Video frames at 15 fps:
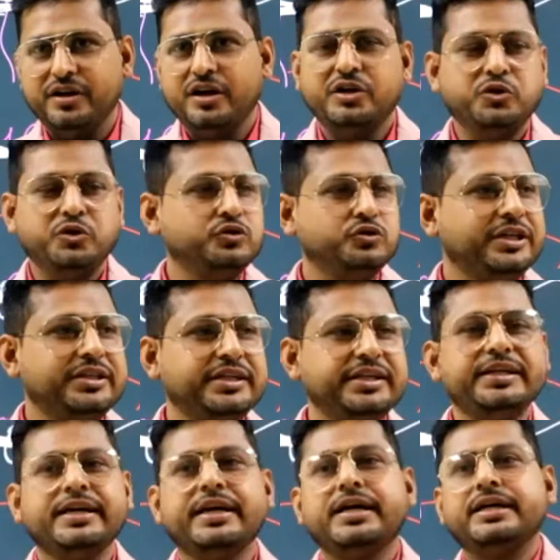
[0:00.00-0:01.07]
Using
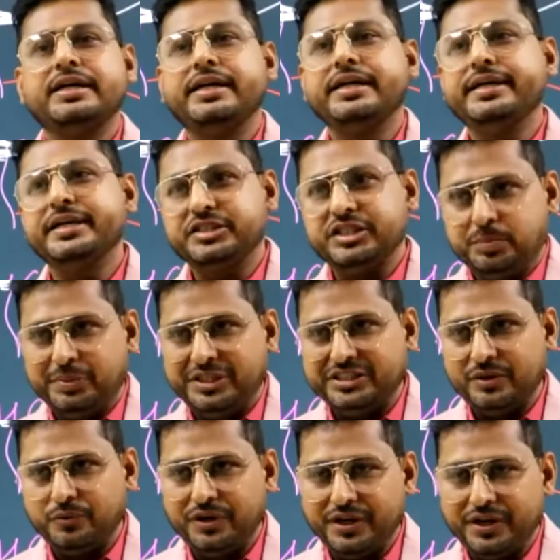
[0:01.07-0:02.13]
the DHCP
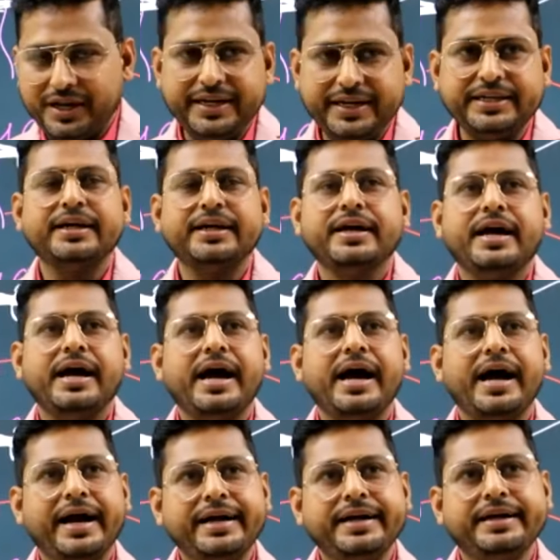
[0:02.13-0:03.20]
server, right?
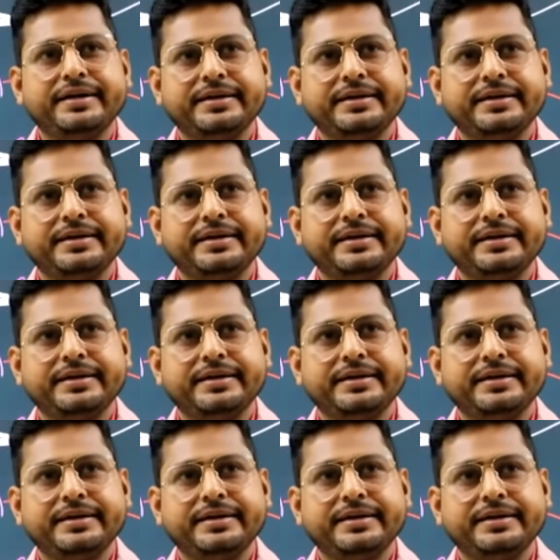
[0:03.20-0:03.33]
And